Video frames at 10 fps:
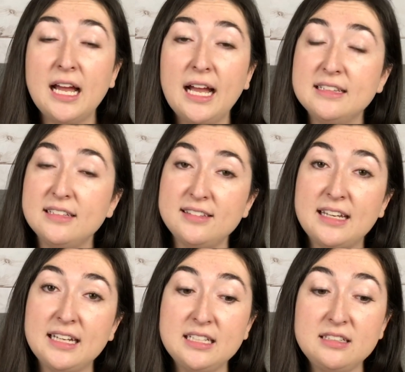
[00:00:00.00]
and the
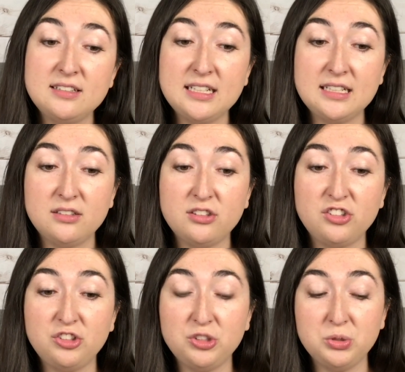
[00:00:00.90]
second is
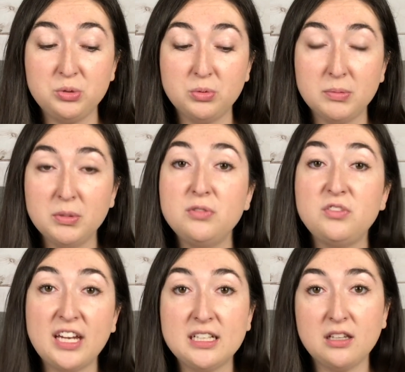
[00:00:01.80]
to remove
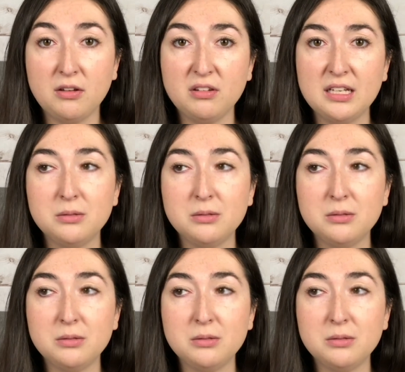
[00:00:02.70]
tight clothing,